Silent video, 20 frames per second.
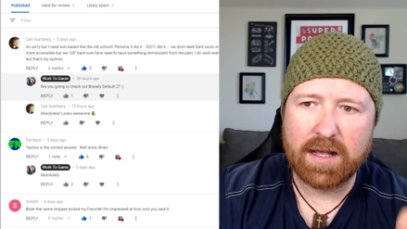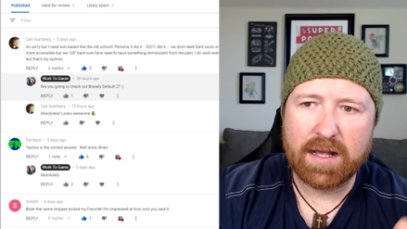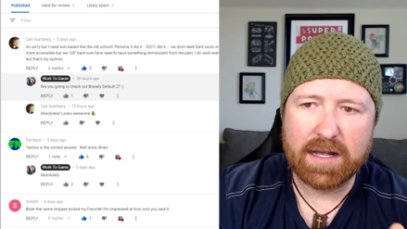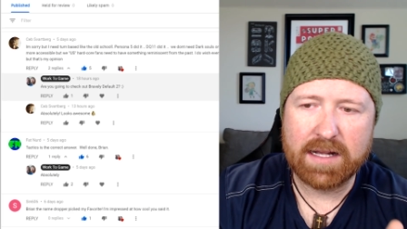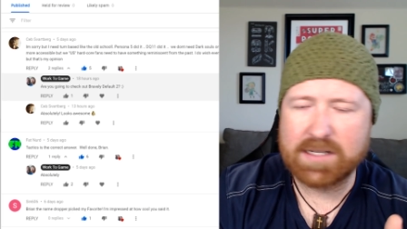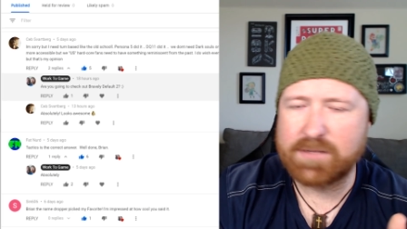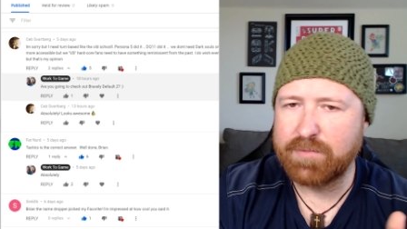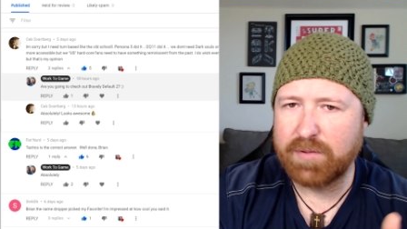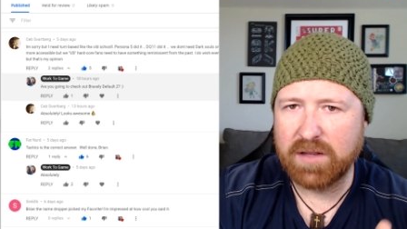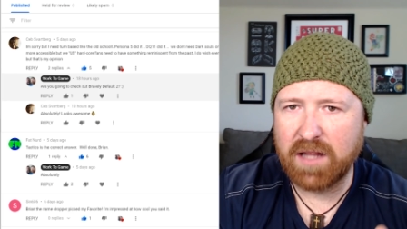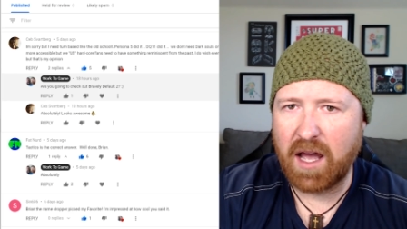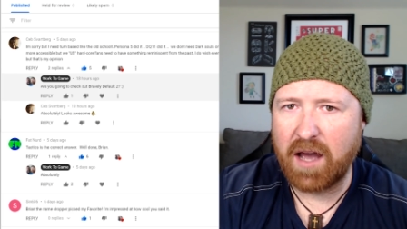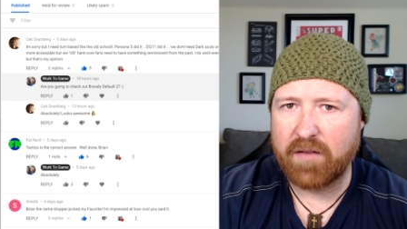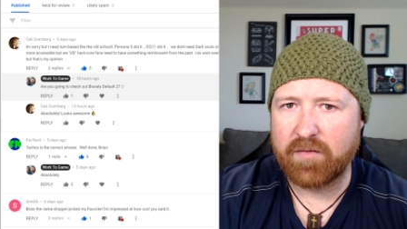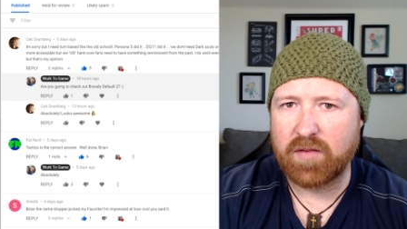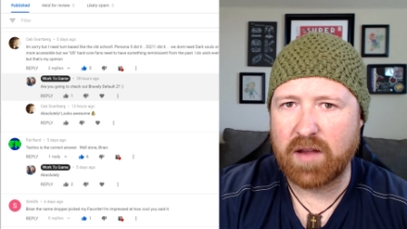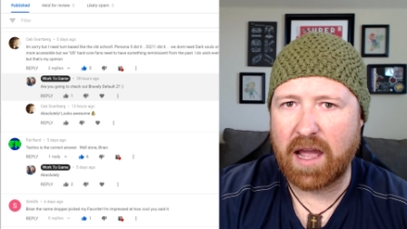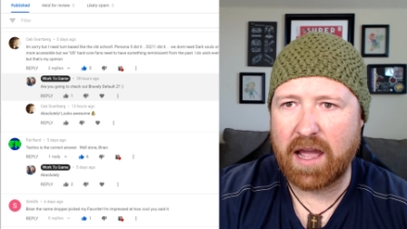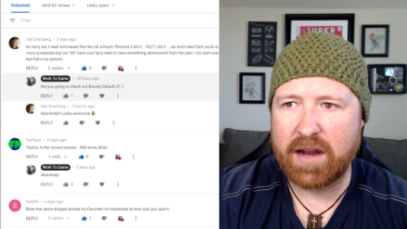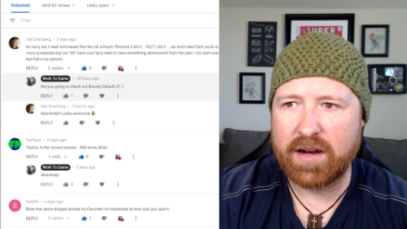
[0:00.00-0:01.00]
it's
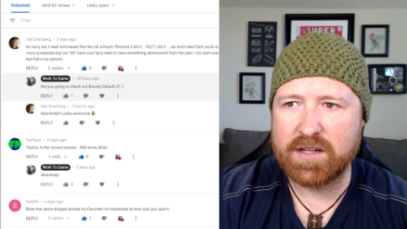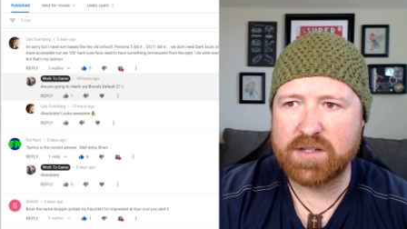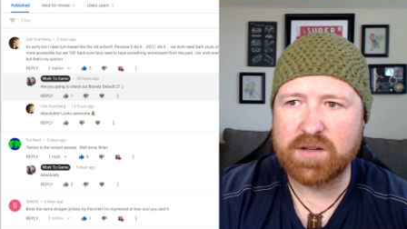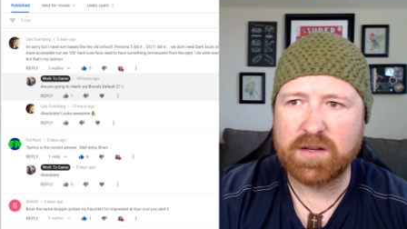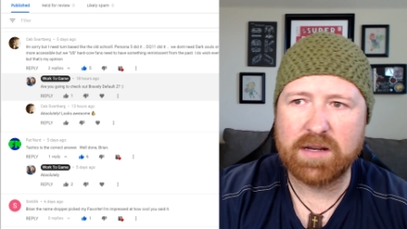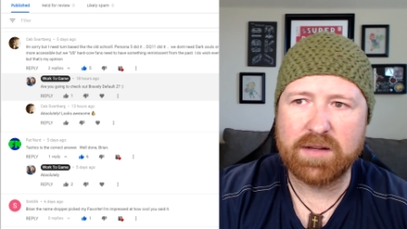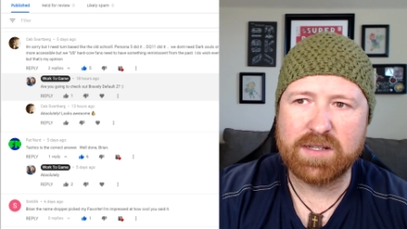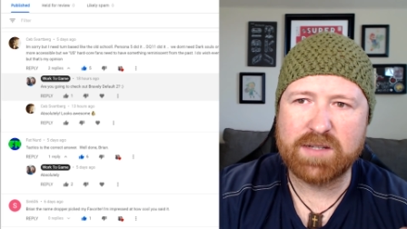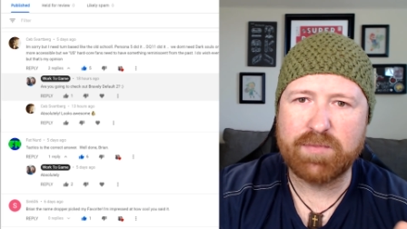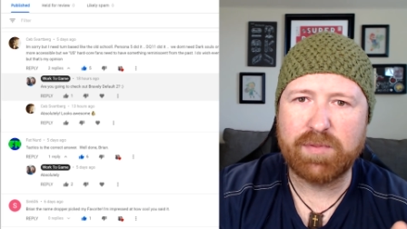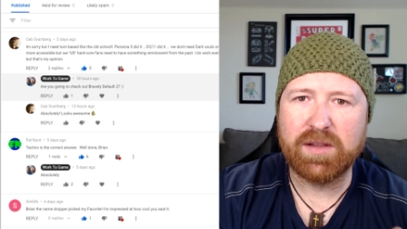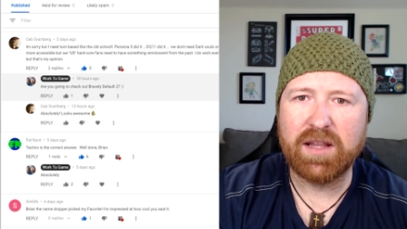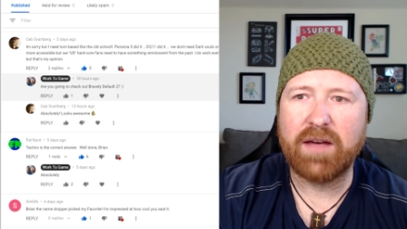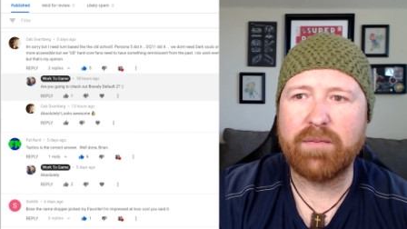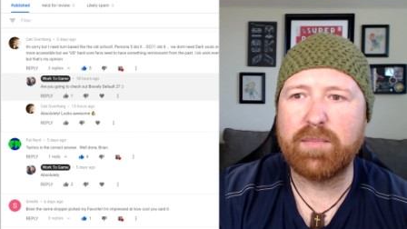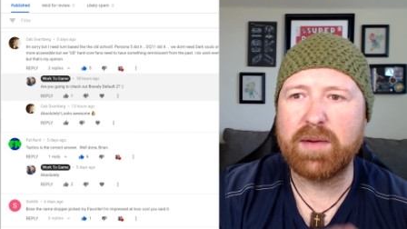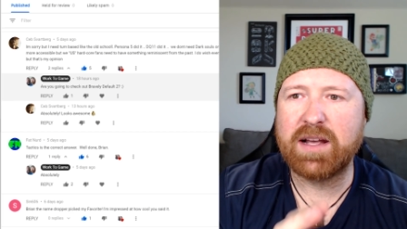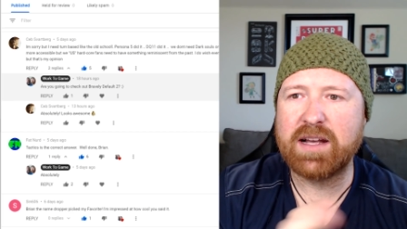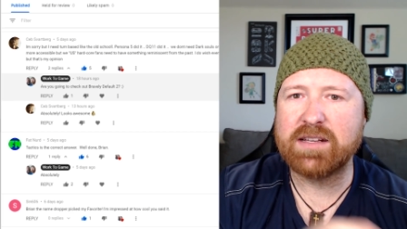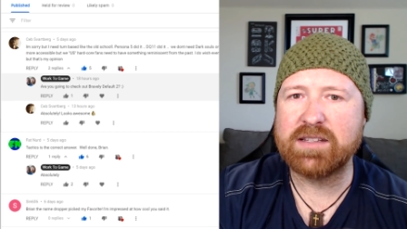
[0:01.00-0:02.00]
beloved and it's it's beloved
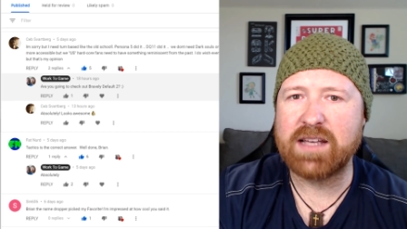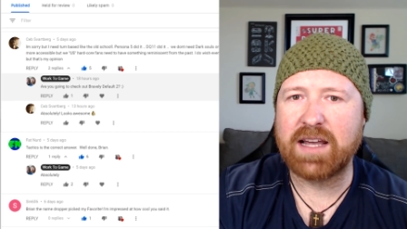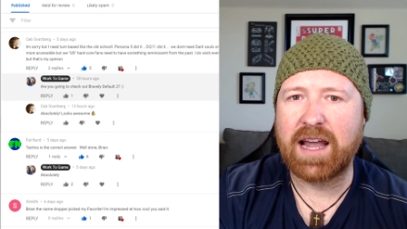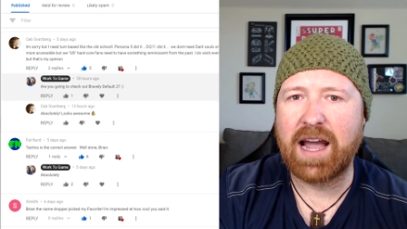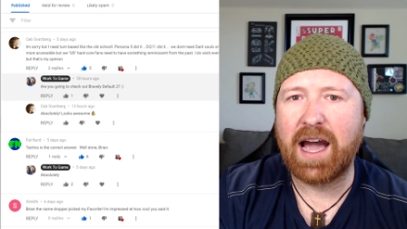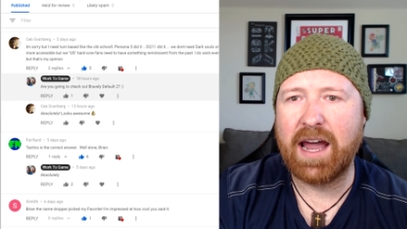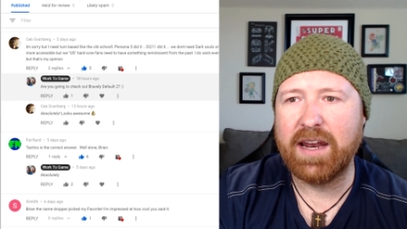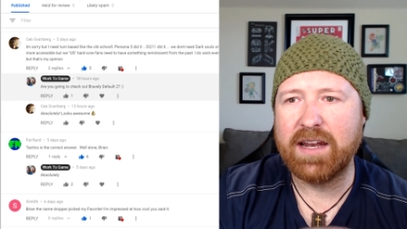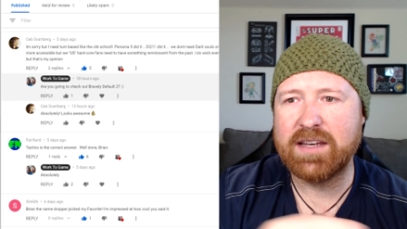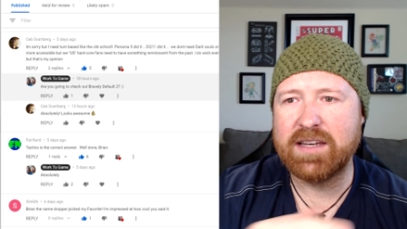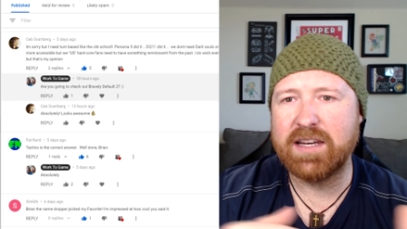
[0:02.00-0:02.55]
because they kind of